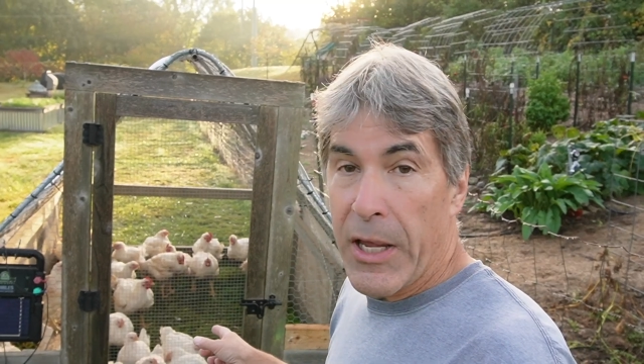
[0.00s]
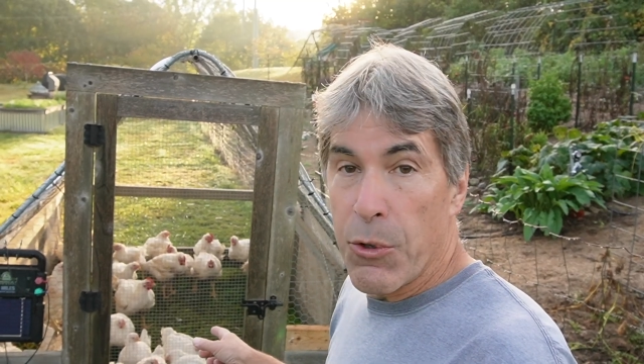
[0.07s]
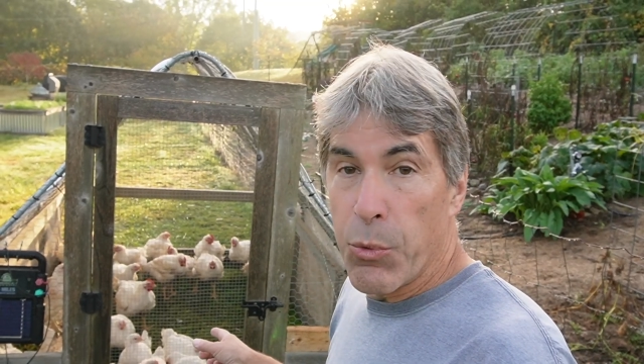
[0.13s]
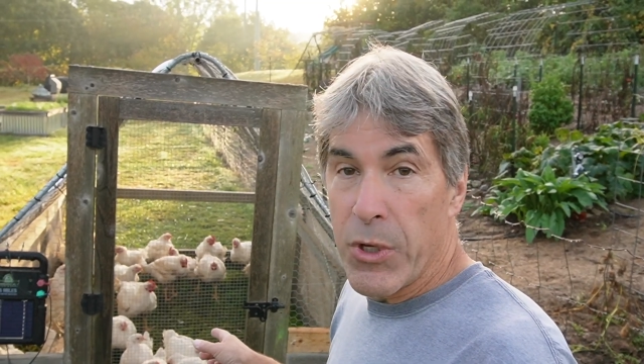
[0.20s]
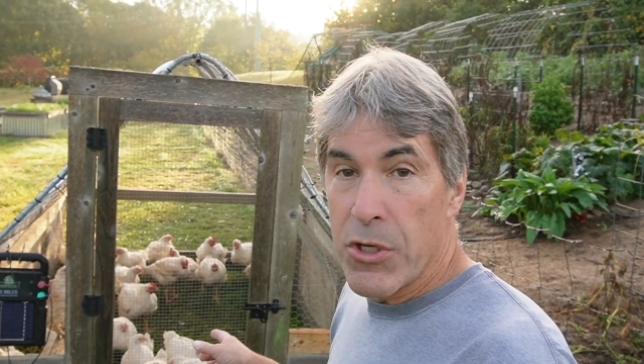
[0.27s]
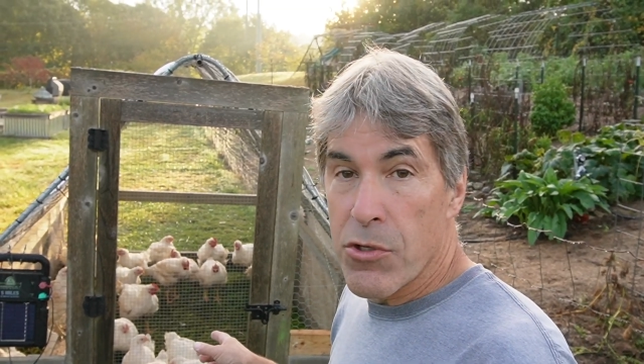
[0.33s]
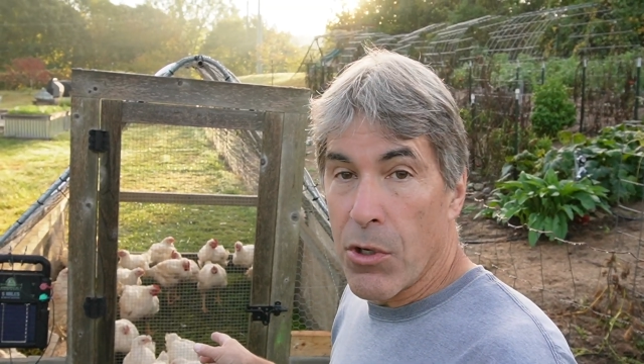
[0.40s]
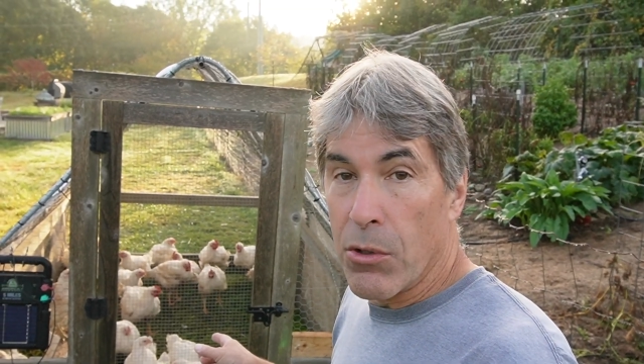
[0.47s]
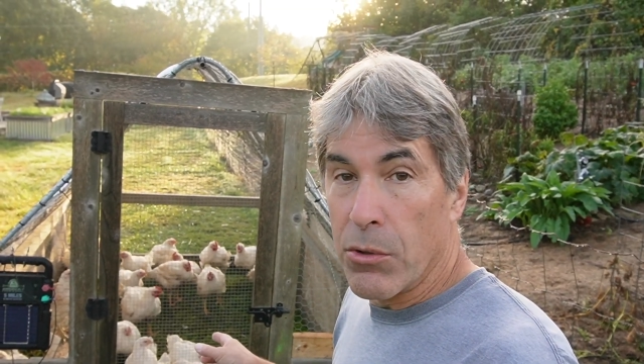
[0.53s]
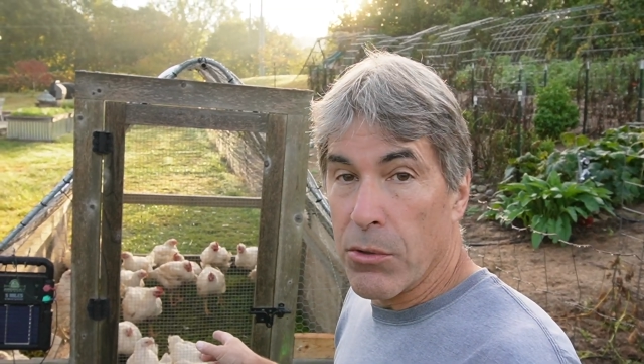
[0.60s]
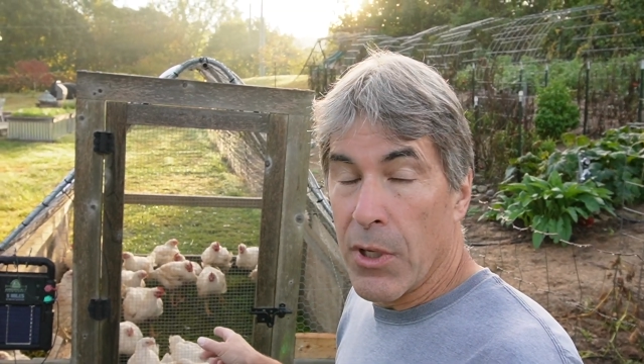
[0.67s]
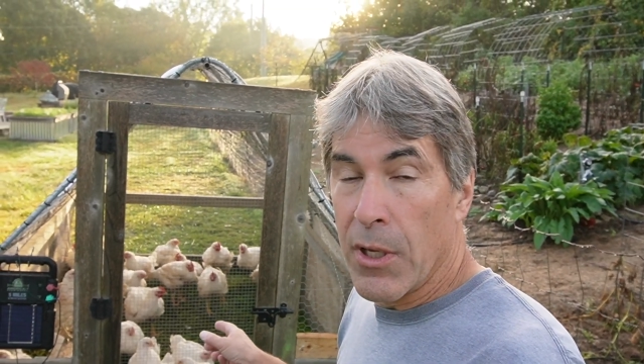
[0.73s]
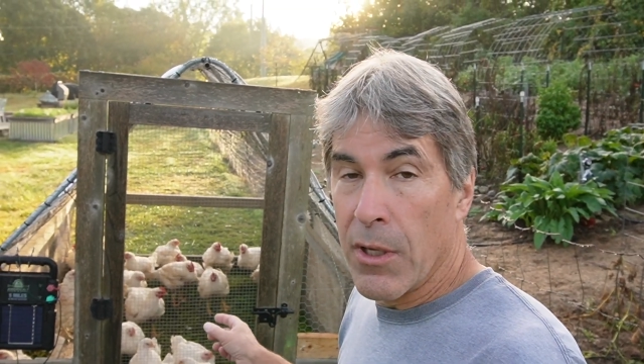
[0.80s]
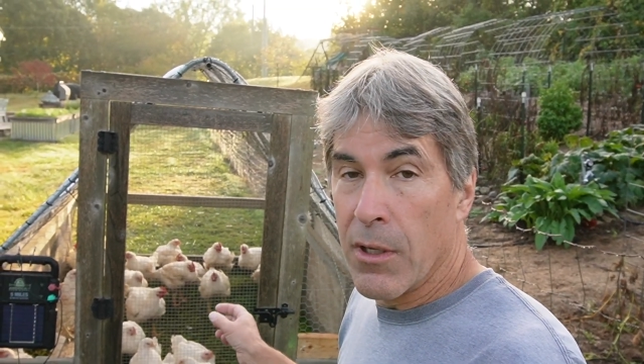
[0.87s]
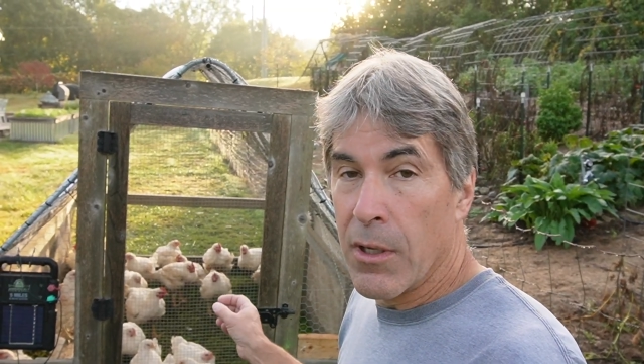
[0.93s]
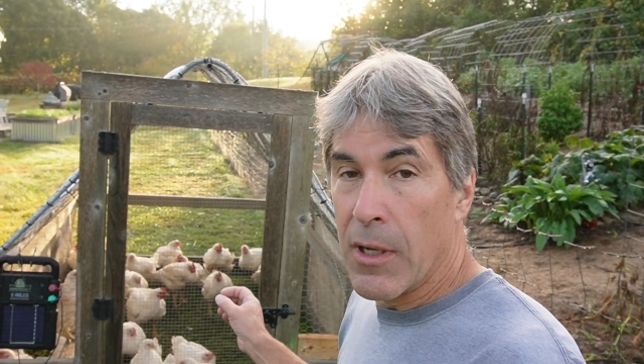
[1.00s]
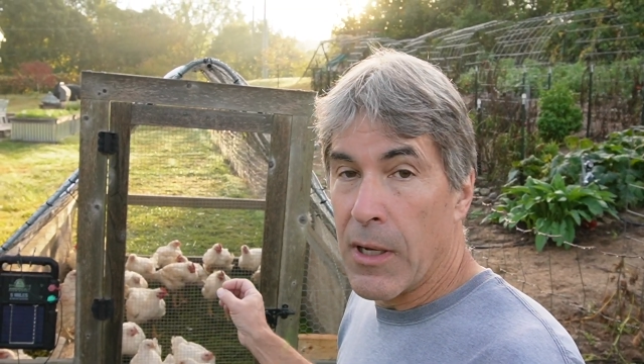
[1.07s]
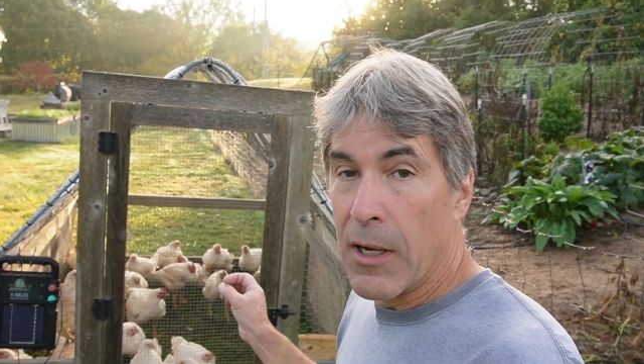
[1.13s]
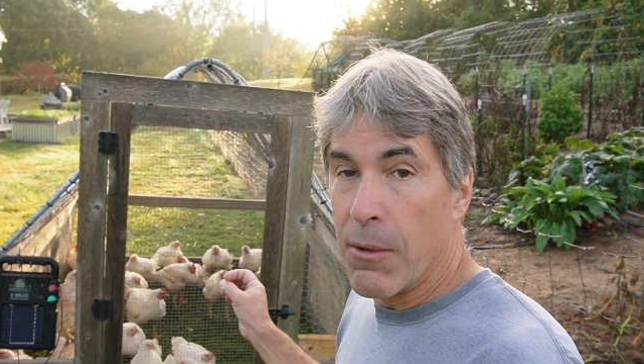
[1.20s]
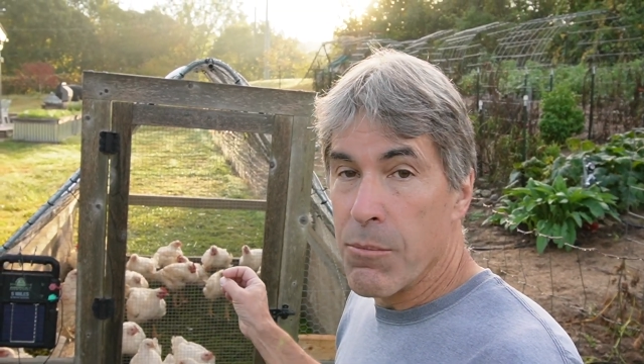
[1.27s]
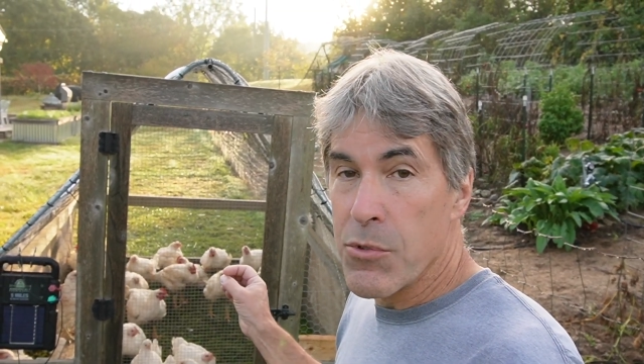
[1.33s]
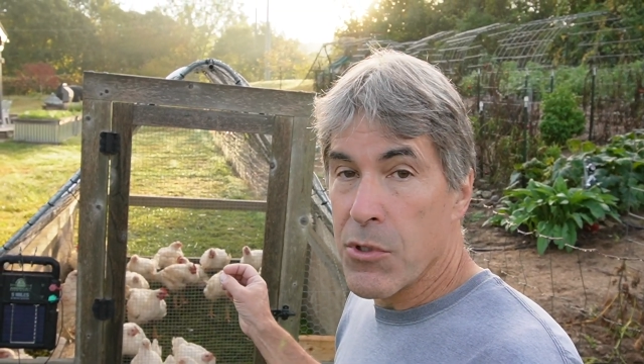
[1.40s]
8 weeks old.
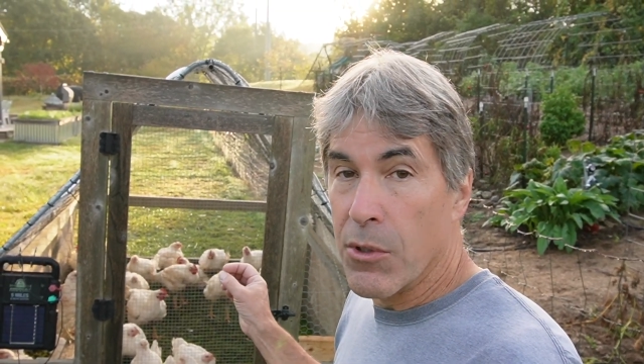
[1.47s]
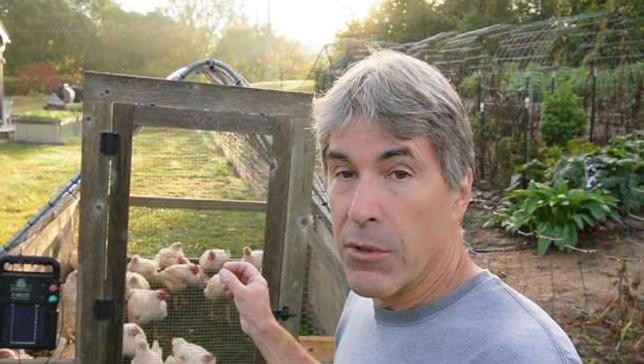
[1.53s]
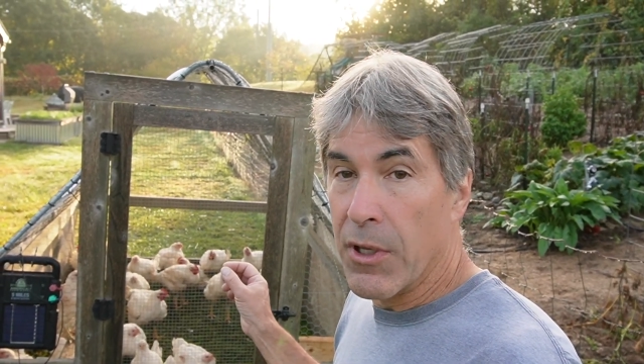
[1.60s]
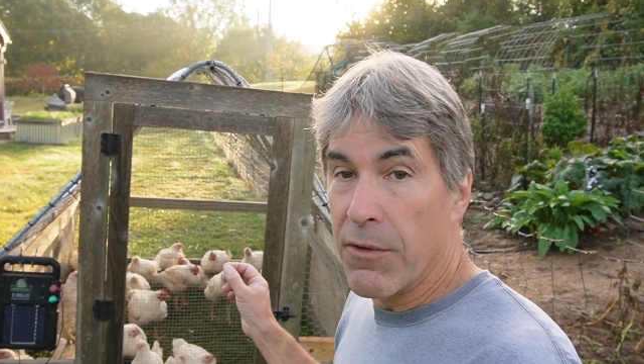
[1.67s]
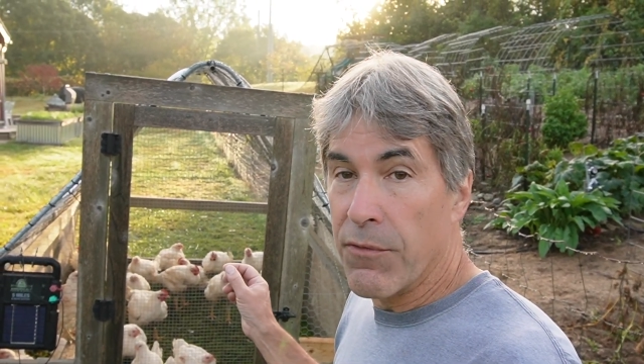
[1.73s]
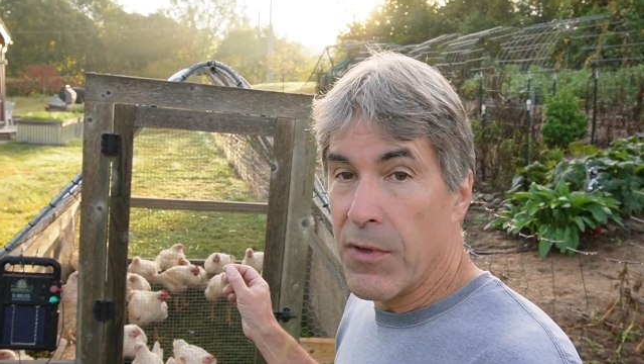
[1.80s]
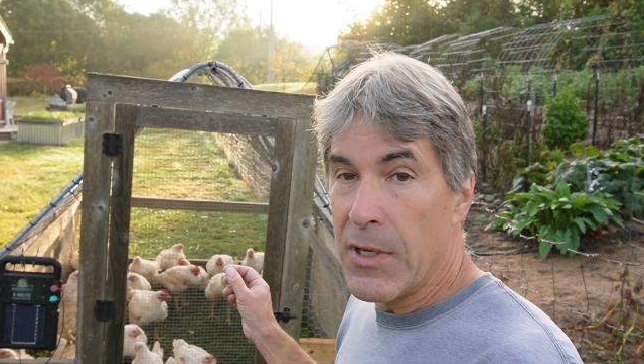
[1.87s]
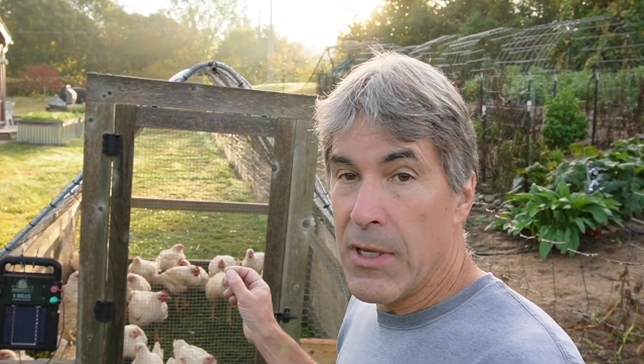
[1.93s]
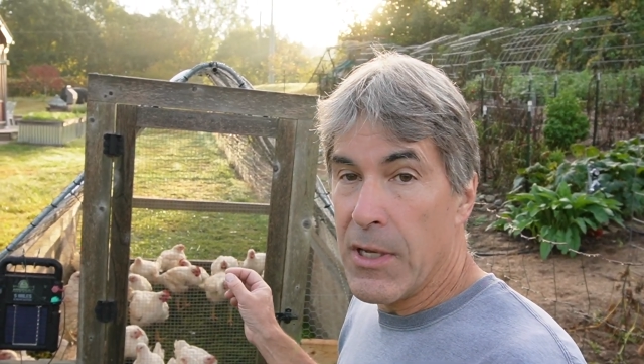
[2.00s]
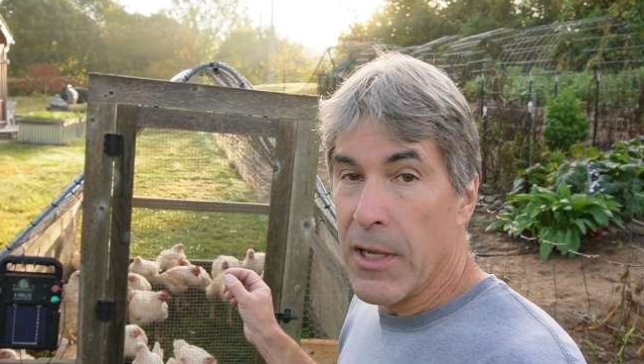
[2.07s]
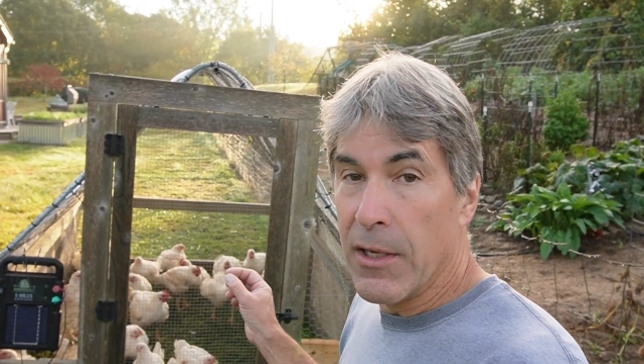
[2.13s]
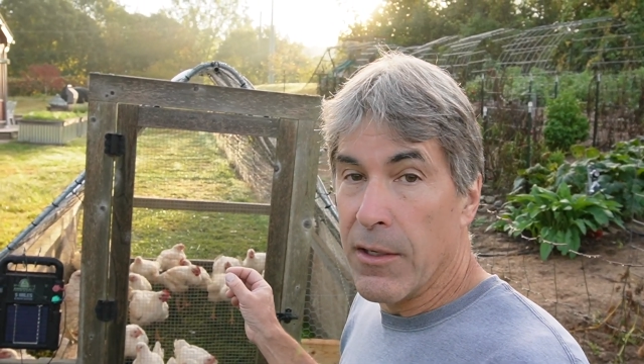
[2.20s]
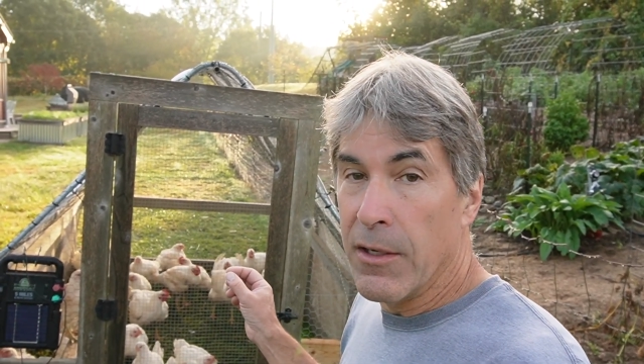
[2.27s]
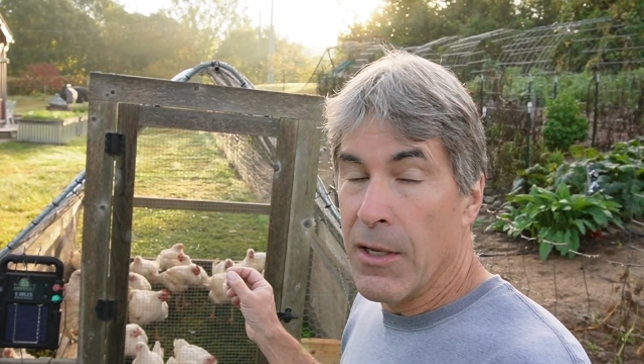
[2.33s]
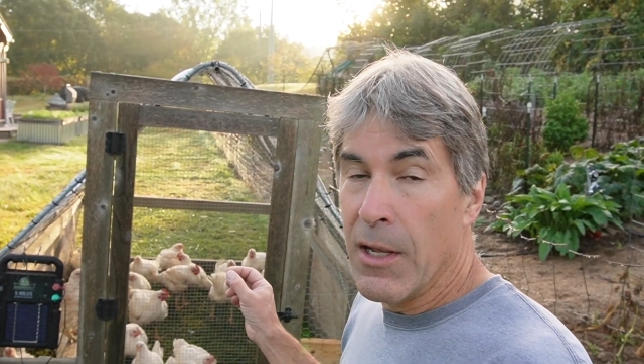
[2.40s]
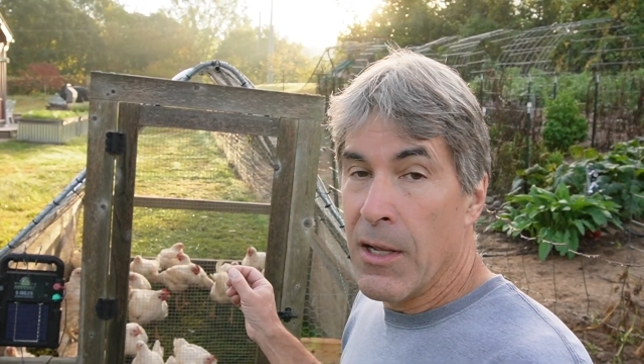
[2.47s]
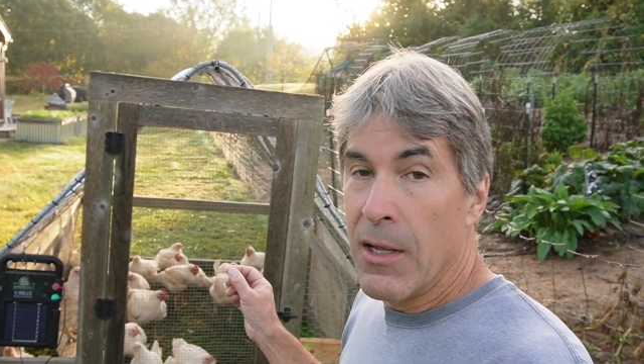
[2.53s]
So they've eaten,